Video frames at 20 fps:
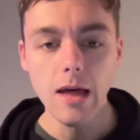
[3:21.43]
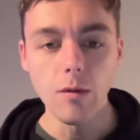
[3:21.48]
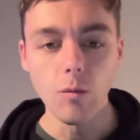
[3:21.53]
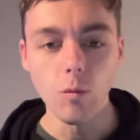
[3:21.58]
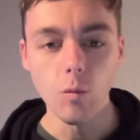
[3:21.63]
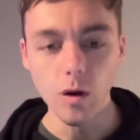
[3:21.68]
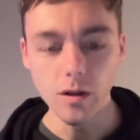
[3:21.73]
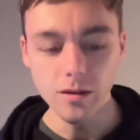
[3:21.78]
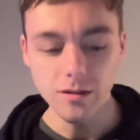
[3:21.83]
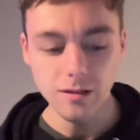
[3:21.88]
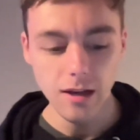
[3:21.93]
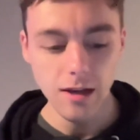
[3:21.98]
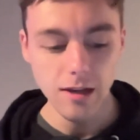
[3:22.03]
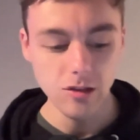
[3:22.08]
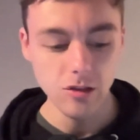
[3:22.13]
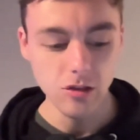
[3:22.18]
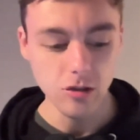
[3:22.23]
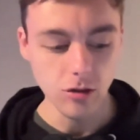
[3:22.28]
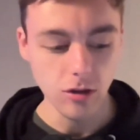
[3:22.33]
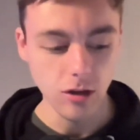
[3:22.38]
once I
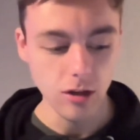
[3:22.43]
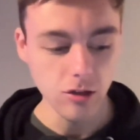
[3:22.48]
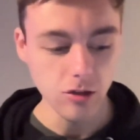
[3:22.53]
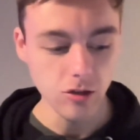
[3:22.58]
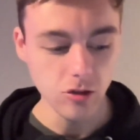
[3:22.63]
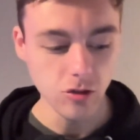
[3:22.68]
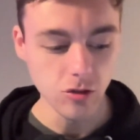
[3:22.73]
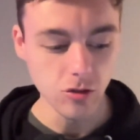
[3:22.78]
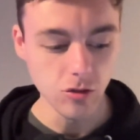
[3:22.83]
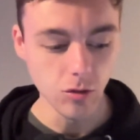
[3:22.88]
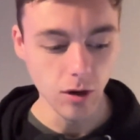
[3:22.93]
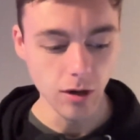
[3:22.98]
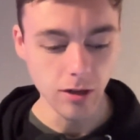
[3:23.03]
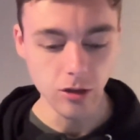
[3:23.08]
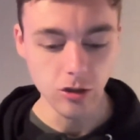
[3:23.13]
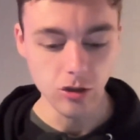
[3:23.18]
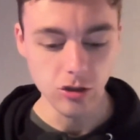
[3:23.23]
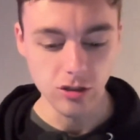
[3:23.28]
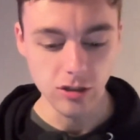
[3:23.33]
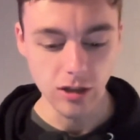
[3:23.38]
started to
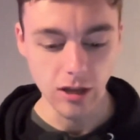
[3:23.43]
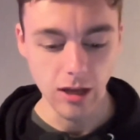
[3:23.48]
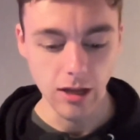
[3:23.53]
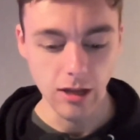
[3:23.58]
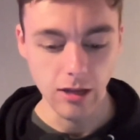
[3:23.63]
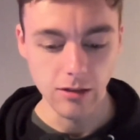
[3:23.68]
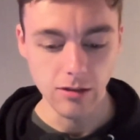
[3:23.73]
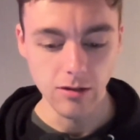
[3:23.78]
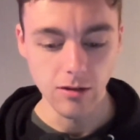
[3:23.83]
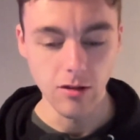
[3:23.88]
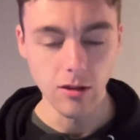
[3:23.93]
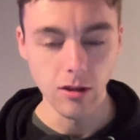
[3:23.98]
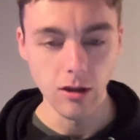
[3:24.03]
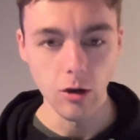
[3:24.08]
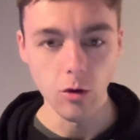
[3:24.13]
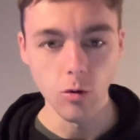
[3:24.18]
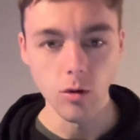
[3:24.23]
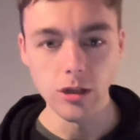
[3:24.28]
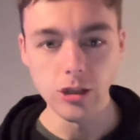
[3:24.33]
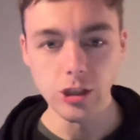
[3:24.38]
understand the
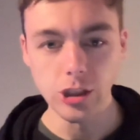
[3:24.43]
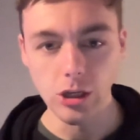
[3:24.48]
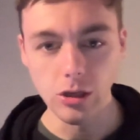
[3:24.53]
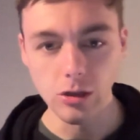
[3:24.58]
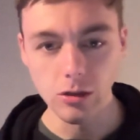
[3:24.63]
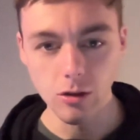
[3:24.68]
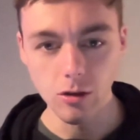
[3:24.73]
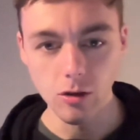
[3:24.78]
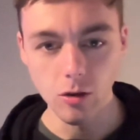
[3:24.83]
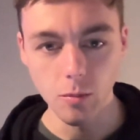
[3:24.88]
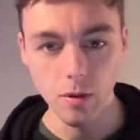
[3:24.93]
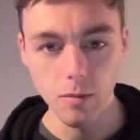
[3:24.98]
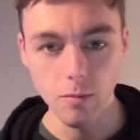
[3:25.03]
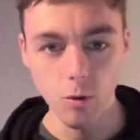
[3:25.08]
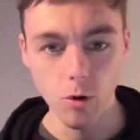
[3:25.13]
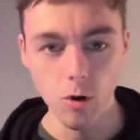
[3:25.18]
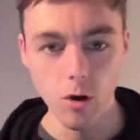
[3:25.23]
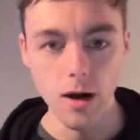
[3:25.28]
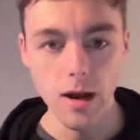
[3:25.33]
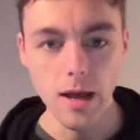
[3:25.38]
OHL a little bit
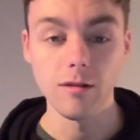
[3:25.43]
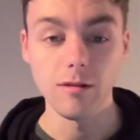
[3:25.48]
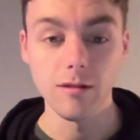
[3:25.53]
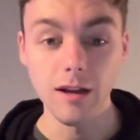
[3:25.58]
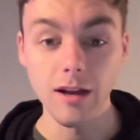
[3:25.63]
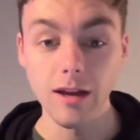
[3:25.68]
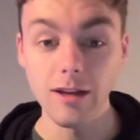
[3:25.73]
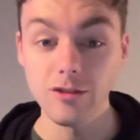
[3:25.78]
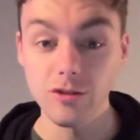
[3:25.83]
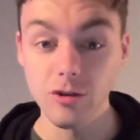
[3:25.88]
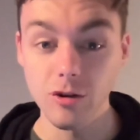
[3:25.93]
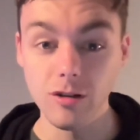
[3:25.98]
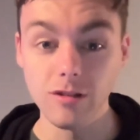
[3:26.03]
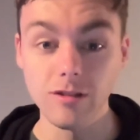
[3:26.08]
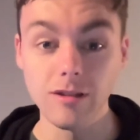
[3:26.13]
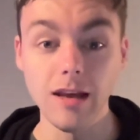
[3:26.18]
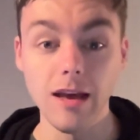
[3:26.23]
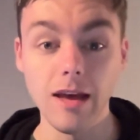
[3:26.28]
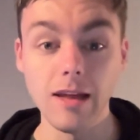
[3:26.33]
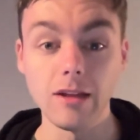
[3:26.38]
more, then I started
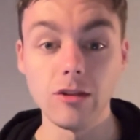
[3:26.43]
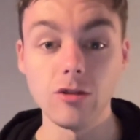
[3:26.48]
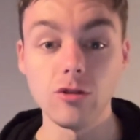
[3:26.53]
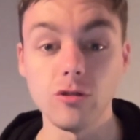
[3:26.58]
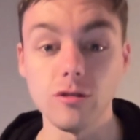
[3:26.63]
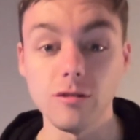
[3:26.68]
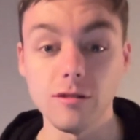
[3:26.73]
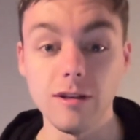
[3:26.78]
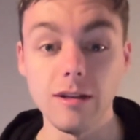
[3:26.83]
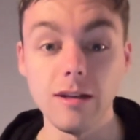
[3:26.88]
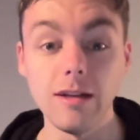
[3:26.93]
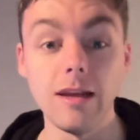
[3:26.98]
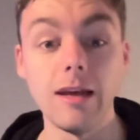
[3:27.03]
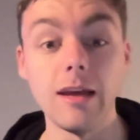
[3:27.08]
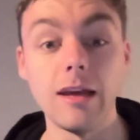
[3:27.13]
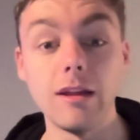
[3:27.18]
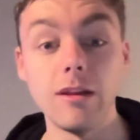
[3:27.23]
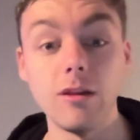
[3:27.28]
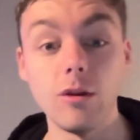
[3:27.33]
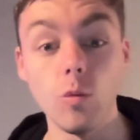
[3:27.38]
to get interested
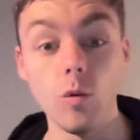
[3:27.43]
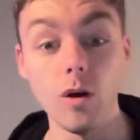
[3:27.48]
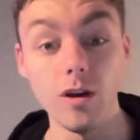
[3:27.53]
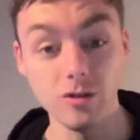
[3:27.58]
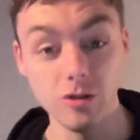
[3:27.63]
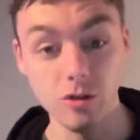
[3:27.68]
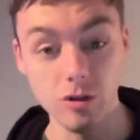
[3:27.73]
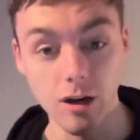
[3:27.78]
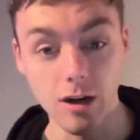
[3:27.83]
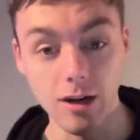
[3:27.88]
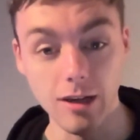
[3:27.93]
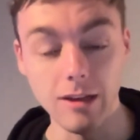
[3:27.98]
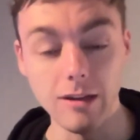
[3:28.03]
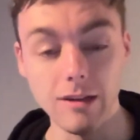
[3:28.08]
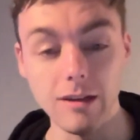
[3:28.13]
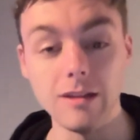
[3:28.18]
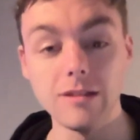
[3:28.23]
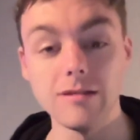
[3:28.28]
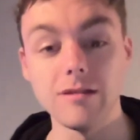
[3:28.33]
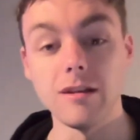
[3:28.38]
in the Western Hockey
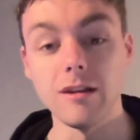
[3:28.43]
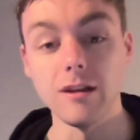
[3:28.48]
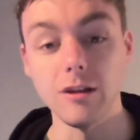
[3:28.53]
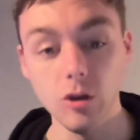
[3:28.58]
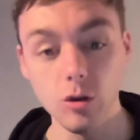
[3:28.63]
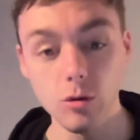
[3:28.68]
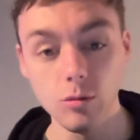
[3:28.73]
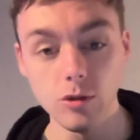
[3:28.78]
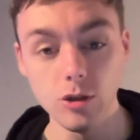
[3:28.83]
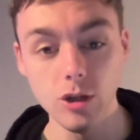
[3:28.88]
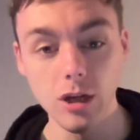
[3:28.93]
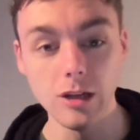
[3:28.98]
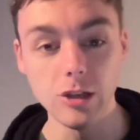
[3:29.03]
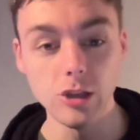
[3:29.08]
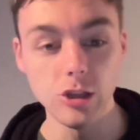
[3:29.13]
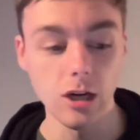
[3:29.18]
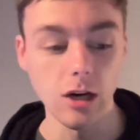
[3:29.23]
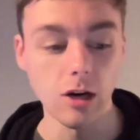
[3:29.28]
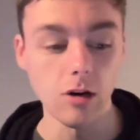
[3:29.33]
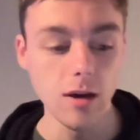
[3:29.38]
Leagues and the
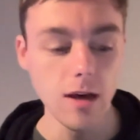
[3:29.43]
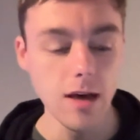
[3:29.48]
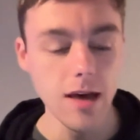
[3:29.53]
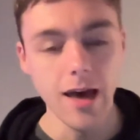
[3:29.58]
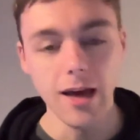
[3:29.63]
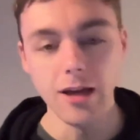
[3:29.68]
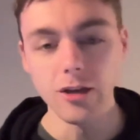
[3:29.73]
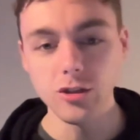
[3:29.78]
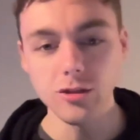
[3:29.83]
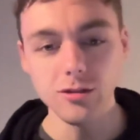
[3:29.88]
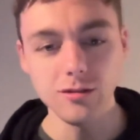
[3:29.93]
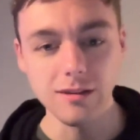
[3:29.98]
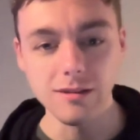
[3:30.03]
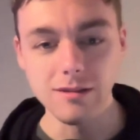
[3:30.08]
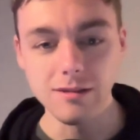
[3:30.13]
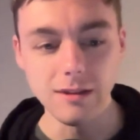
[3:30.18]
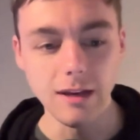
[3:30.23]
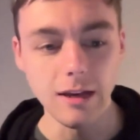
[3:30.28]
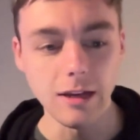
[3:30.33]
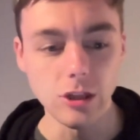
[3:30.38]
QMJHL and just the
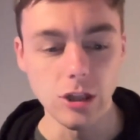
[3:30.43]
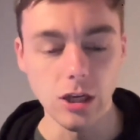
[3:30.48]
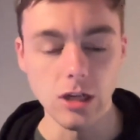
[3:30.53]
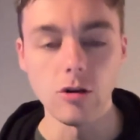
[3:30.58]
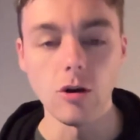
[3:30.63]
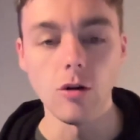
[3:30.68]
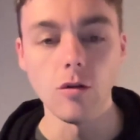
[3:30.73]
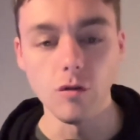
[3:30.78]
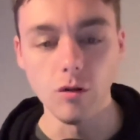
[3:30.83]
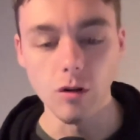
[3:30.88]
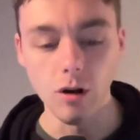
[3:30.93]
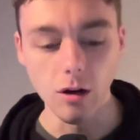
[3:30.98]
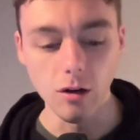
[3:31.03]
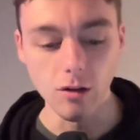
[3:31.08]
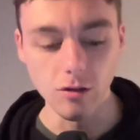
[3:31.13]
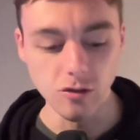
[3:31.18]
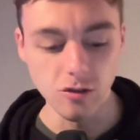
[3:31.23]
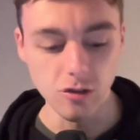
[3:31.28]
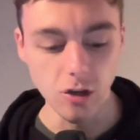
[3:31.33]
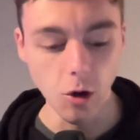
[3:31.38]
CHL overall.
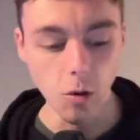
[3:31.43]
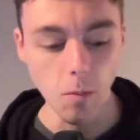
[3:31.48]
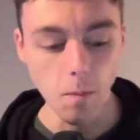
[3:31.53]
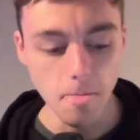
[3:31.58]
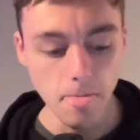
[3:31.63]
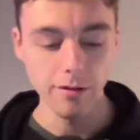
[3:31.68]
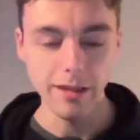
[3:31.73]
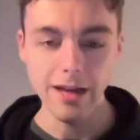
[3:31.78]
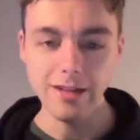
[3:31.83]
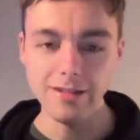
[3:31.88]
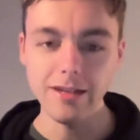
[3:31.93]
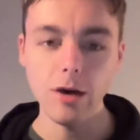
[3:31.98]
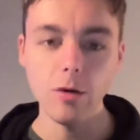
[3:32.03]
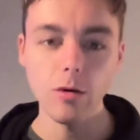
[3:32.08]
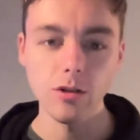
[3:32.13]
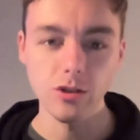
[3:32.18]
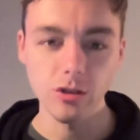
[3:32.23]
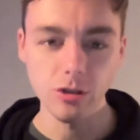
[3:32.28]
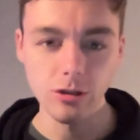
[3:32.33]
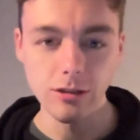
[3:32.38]
So that's how
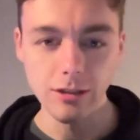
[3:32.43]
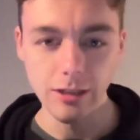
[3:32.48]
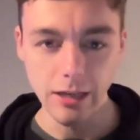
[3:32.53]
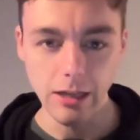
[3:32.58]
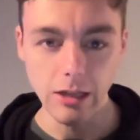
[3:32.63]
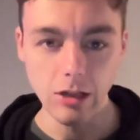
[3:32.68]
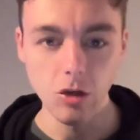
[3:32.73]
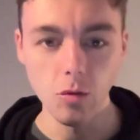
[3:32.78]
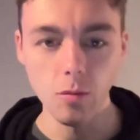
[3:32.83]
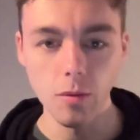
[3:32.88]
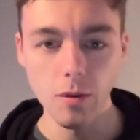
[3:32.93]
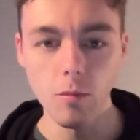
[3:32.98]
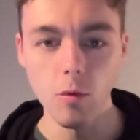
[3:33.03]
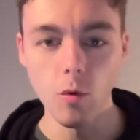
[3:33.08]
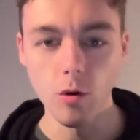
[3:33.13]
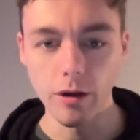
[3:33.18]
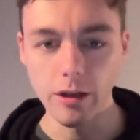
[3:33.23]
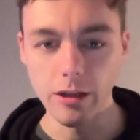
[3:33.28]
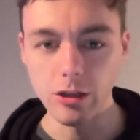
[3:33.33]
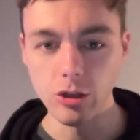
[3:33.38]
I started to get a little bit
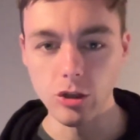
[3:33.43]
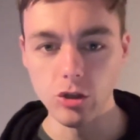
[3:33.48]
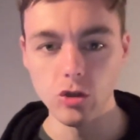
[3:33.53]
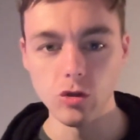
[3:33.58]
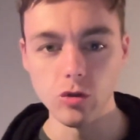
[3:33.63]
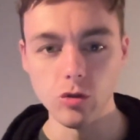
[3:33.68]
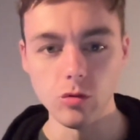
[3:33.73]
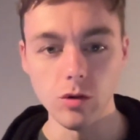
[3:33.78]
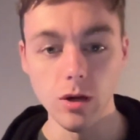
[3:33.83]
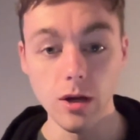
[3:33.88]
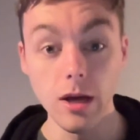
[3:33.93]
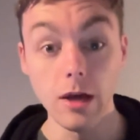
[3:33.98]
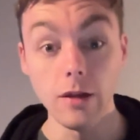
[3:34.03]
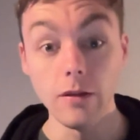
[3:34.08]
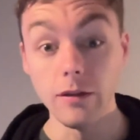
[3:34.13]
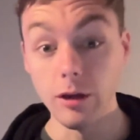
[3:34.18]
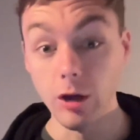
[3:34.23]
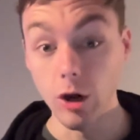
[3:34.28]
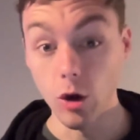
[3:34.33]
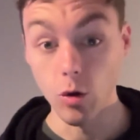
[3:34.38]
more into
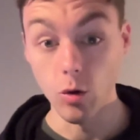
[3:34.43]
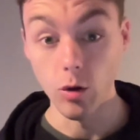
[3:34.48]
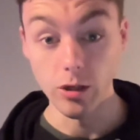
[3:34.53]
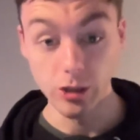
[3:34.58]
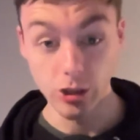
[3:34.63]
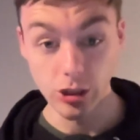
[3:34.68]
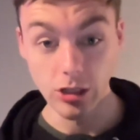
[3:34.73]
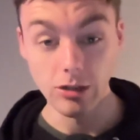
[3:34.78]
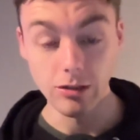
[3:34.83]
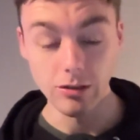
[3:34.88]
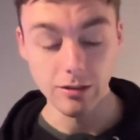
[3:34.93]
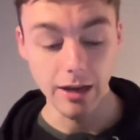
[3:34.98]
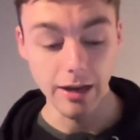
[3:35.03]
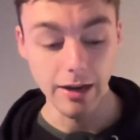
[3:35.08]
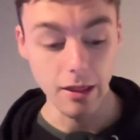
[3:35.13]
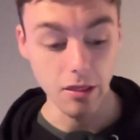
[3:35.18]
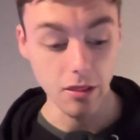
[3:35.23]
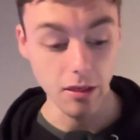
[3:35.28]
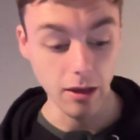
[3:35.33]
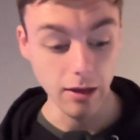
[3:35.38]
the OHL side
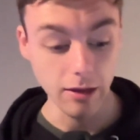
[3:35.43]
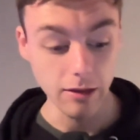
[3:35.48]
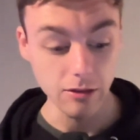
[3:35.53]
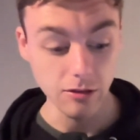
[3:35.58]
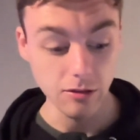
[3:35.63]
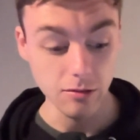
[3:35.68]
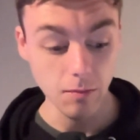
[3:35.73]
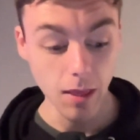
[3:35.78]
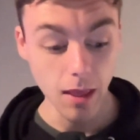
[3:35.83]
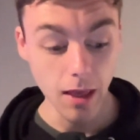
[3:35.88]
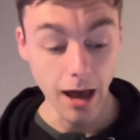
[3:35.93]
of things.